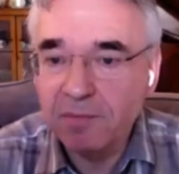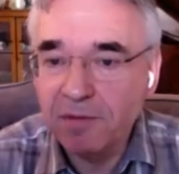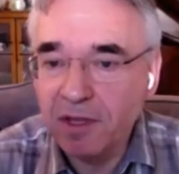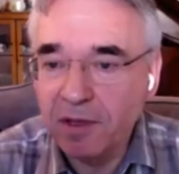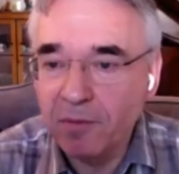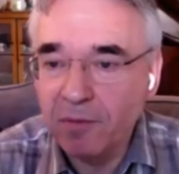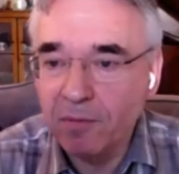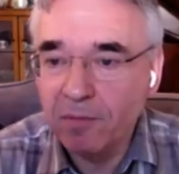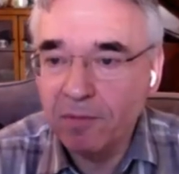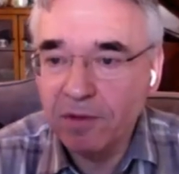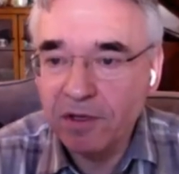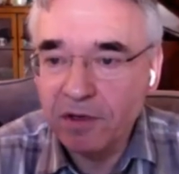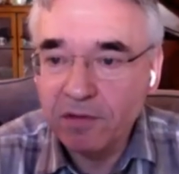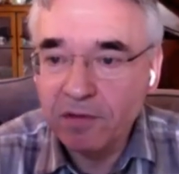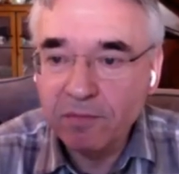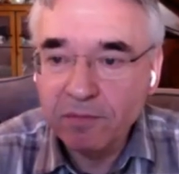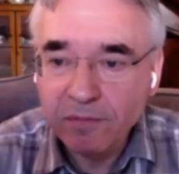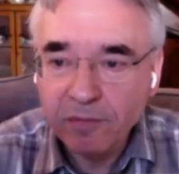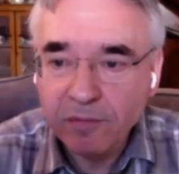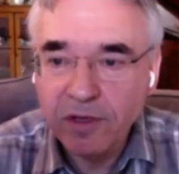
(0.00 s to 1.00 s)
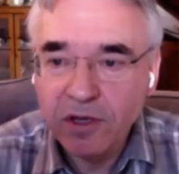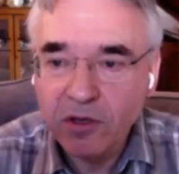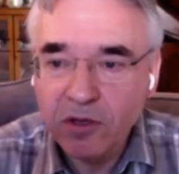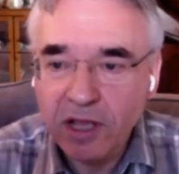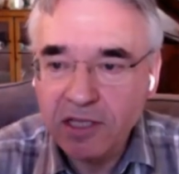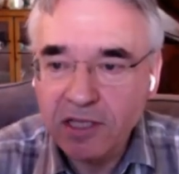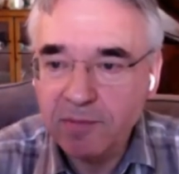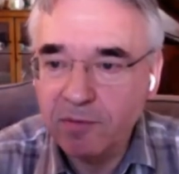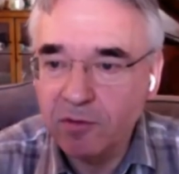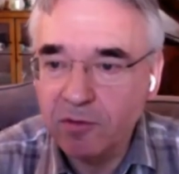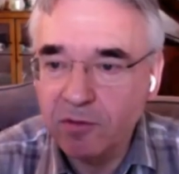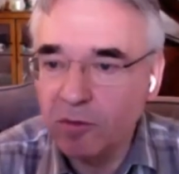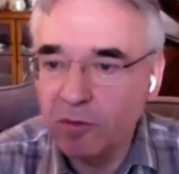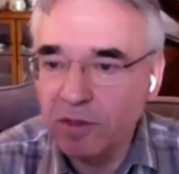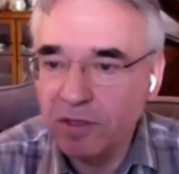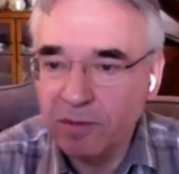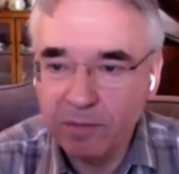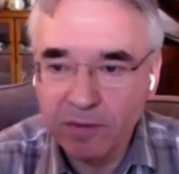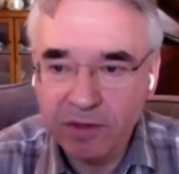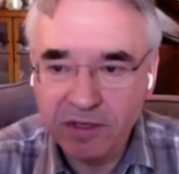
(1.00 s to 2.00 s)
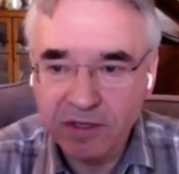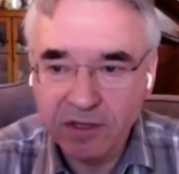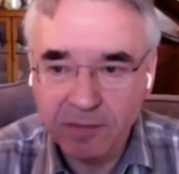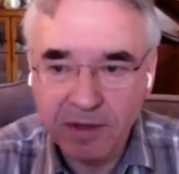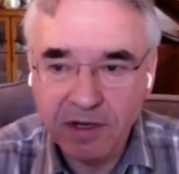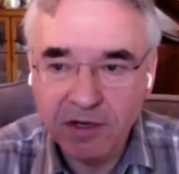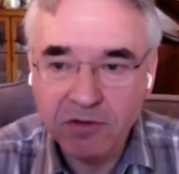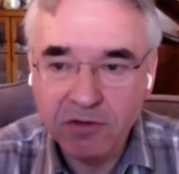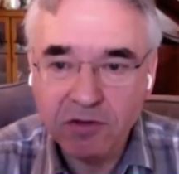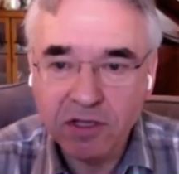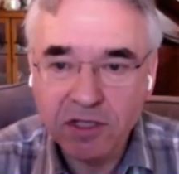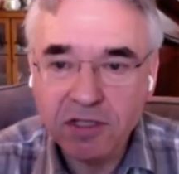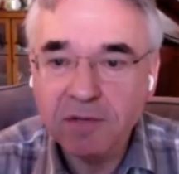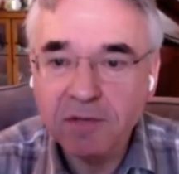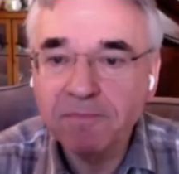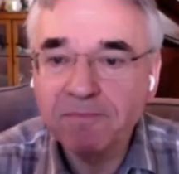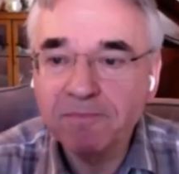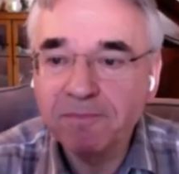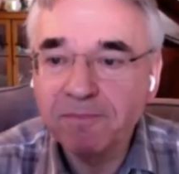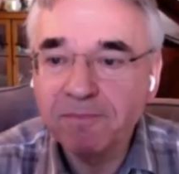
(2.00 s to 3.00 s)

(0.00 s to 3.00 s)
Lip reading: something which we could explore with some interest.